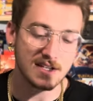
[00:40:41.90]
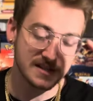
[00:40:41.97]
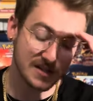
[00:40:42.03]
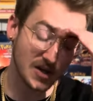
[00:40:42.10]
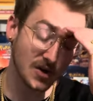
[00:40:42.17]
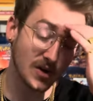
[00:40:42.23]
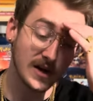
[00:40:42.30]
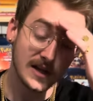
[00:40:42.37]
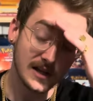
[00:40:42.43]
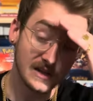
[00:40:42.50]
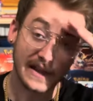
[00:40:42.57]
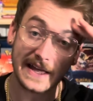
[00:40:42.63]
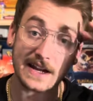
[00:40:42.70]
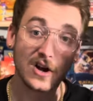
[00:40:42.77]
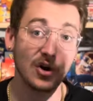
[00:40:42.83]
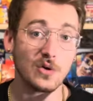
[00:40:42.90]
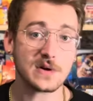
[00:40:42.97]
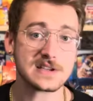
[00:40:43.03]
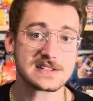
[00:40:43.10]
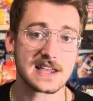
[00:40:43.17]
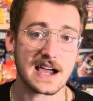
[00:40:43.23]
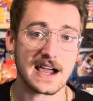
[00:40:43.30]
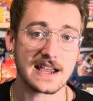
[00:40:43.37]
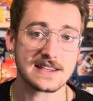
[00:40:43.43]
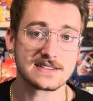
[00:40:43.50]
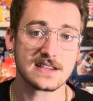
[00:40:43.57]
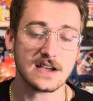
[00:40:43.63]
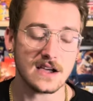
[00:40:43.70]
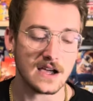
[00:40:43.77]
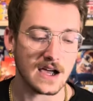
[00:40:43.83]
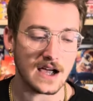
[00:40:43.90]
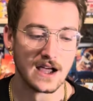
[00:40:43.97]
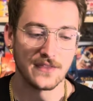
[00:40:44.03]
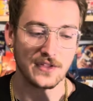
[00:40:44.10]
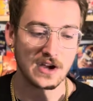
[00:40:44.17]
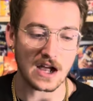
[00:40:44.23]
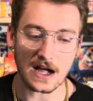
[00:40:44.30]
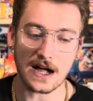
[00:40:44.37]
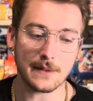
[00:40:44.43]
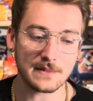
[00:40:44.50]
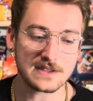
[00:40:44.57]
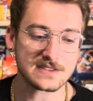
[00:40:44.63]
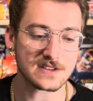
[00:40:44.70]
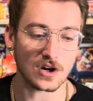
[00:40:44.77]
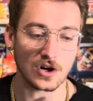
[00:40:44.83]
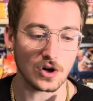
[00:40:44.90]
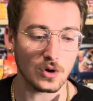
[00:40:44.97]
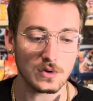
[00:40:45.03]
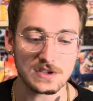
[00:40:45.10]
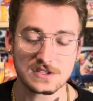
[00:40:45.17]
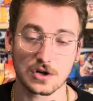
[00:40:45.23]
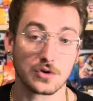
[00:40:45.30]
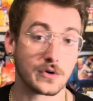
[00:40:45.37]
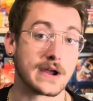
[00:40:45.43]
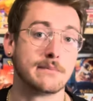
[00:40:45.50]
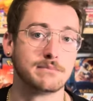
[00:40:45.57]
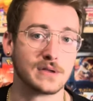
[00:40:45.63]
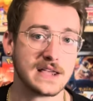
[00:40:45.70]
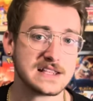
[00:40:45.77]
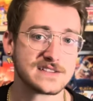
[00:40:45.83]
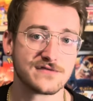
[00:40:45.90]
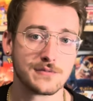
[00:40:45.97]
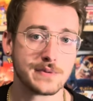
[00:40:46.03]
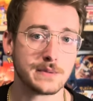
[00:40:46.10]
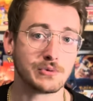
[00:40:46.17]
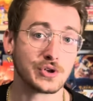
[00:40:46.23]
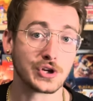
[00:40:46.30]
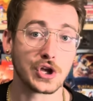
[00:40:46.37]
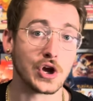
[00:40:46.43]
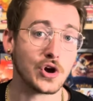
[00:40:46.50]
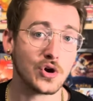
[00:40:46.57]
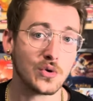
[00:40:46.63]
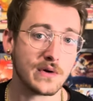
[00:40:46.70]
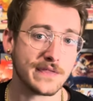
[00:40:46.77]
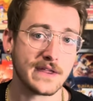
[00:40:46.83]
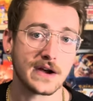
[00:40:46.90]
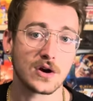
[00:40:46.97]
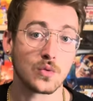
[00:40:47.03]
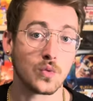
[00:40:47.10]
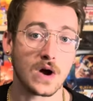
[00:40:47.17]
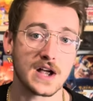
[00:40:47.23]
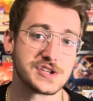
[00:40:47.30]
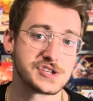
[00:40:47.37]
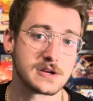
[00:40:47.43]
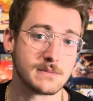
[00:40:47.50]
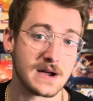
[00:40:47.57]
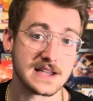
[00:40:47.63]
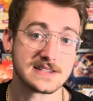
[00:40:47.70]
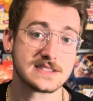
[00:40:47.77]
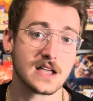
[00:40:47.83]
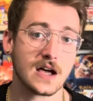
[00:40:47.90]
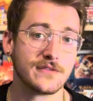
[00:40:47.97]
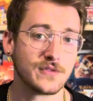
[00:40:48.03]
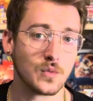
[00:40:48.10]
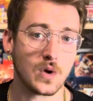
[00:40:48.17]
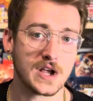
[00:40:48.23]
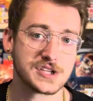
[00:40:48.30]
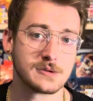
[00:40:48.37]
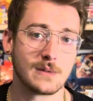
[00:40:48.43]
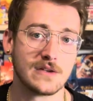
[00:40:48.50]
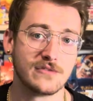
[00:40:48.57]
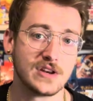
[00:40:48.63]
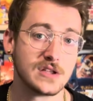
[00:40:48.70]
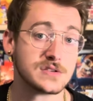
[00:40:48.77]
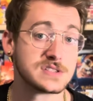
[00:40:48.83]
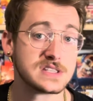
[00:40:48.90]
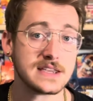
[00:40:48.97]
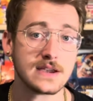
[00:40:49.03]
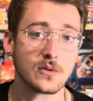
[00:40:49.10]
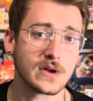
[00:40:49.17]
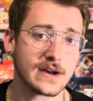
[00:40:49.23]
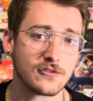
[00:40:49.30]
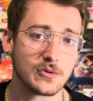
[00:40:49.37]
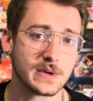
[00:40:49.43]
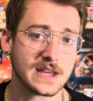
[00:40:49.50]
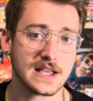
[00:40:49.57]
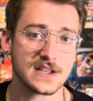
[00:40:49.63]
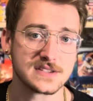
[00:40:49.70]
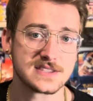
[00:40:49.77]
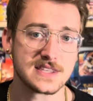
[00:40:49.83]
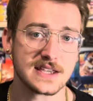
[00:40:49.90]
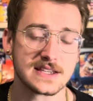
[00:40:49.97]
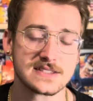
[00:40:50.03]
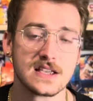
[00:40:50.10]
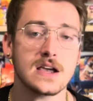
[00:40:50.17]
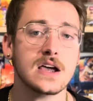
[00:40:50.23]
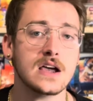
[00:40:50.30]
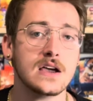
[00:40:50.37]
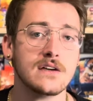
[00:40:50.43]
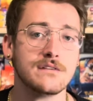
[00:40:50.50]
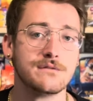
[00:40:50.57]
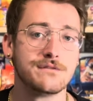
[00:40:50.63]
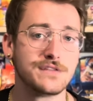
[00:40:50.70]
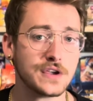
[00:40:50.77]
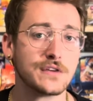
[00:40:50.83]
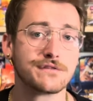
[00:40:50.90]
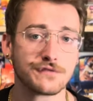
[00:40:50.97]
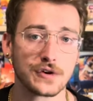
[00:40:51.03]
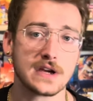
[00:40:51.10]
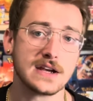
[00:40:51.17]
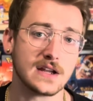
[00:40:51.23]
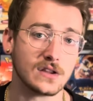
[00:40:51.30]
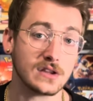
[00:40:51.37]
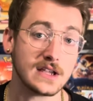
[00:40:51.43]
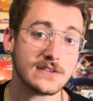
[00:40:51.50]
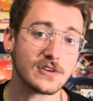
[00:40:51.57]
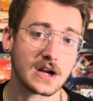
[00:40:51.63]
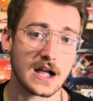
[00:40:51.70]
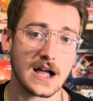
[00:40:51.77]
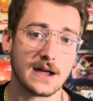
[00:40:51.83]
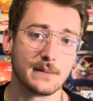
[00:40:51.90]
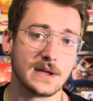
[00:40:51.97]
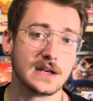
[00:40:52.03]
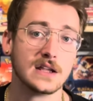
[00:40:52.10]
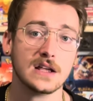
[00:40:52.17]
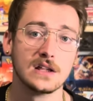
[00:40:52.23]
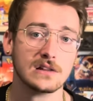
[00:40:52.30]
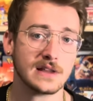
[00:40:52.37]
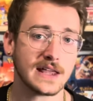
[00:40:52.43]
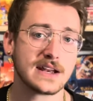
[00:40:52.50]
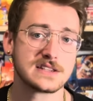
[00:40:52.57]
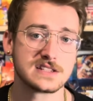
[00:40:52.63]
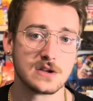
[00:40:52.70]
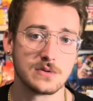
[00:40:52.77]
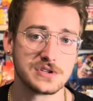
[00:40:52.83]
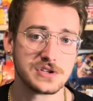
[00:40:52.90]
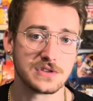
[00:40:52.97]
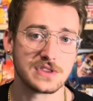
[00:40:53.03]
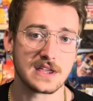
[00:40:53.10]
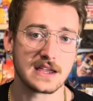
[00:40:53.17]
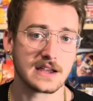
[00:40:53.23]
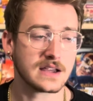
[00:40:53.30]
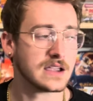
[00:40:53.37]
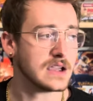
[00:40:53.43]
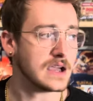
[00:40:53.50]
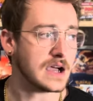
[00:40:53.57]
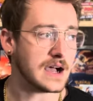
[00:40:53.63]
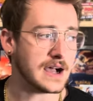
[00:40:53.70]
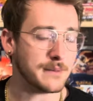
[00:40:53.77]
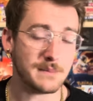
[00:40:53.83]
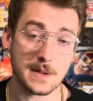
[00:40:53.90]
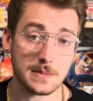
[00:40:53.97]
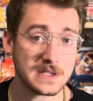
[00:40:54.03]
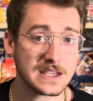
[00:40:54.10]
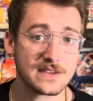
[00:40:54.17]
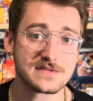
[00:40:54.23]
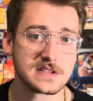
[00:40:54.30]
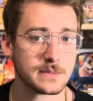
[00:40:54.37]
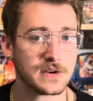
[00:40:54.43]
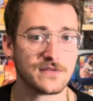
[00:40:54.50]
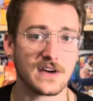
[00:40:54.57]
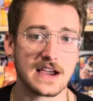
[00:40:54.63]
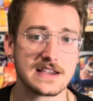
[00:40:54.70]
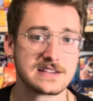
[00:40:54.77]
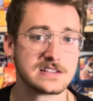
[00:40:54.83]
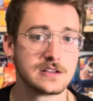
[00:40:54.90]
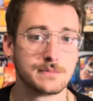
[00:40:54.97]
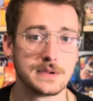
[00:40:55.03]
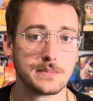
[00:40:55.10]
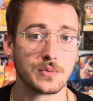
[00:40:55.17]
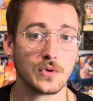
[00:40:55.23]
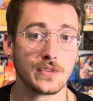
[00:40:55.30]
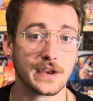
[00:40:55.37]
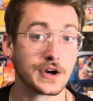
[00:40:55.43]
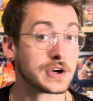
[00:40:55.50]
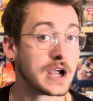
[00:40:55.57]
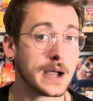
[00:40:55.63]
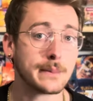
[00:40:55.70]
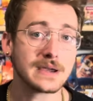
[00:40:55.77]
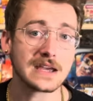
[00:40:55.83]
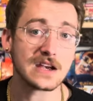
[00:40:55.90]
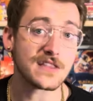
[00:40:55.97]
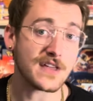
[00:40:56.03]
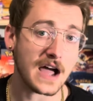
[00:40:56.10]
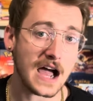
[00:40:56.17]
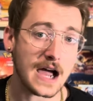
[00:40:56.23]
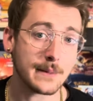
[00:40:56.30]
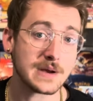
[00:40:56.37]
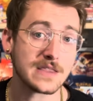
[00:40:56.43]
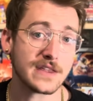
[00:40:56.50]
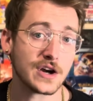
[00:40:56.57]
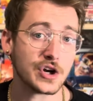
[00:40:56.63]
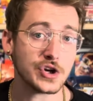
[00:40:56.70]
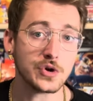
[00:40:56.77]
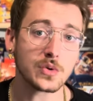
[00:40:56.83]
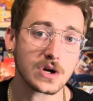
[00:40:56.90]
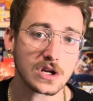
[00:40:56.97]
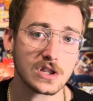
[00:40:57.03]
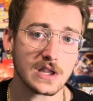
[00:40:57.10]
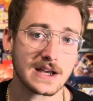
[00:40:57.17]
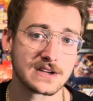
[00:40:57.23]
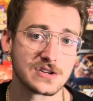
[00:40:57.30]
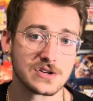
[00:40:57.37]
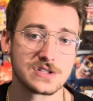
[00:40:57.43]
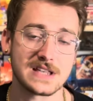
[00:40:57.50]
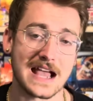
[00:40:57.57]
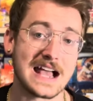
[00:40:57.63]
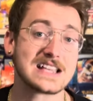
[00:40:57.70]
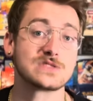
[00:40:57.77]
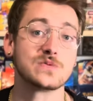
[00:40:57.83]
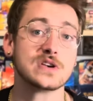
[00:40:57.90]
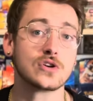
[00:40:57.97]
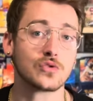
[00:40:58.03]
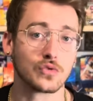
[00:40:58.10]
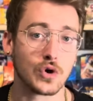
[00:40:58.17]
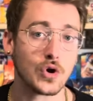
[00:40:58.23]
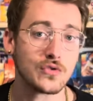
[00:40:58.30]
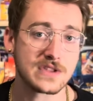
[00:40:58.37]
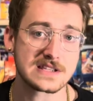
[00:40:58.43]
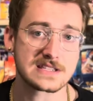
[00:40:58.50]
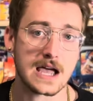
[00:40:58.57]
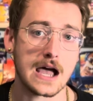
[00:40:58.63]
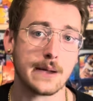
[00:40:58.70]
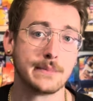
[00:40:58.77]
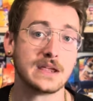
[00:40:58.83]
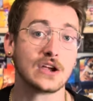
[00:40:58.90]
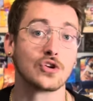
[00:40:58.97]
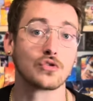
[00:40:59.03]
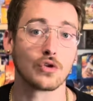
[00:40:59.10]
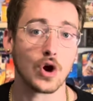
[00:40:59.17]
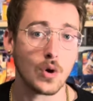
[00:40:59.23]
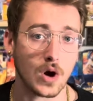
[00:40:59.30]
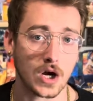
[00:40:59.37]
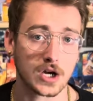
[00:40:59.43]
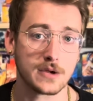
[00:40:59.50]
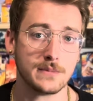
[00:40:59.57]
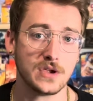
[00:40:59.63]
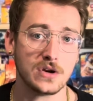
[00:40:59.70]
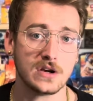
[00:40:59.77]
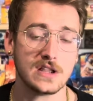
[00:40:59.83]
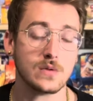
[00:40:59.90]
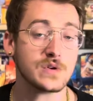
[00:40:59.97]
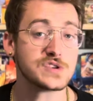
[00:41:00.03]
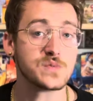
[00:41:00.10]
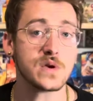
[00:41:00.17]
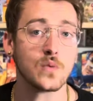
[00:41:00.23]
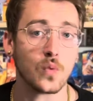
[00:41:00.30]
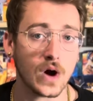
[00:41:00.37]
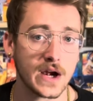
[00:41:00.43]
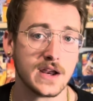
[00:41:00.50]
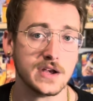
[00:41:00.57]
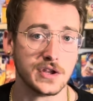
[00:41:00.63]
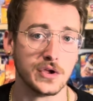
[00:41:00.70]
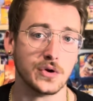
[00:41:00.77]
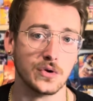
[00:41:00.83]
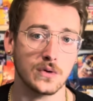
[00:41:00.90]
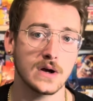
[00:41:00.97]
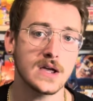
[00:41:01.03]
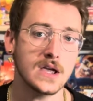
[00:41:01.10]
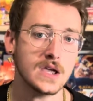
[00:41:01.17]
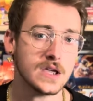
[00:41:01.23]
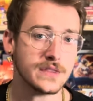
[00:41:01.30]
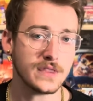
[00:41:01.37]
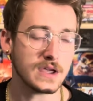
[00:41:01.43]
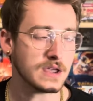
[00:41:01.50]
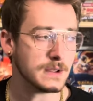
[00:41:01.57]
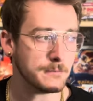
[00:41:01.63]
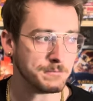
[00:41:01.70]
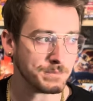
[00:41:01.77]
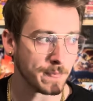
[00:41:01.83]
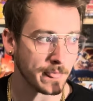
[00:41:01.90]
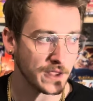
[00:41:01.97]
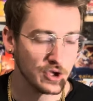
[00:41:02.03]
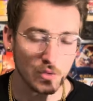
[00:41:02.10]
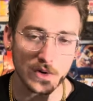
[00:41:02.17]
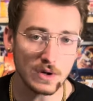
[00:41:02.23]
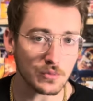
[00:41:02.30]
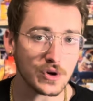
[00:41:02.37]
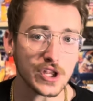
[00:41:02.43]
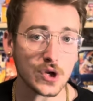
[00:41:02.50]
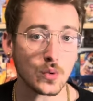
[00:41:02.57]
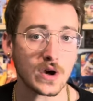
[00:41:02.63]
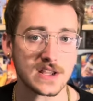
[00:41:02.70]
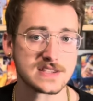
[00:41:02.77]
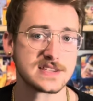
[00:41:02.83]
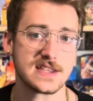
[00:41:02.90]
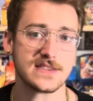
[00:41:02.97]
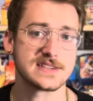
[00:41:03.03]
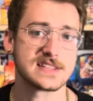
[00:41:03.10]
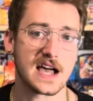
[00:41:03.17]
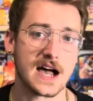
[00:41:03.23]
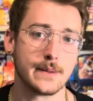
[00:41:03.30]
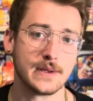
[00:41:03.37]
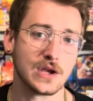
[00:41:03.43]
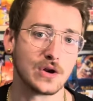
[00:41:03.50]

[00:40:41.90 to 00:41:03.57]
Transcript: So like always, guys, the comments are always a great place for people to go when they are watching my stuff and watching my videos, seeing what everybody else thinks. Feel free to leave a comment. Let us know what you think. Maybe give some advice to people that are coming into the hobby, that are newer collectors. As we grow this hobby and grow our community, which we want to do, we really want to see this hobby